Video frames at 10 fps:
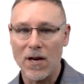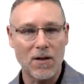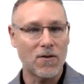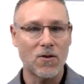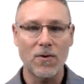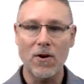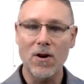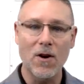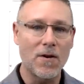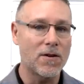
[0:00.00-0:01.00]
This is what our
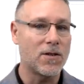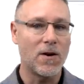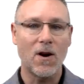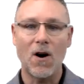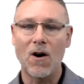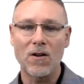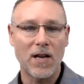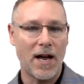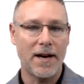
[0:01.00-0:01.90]
code is doing all day.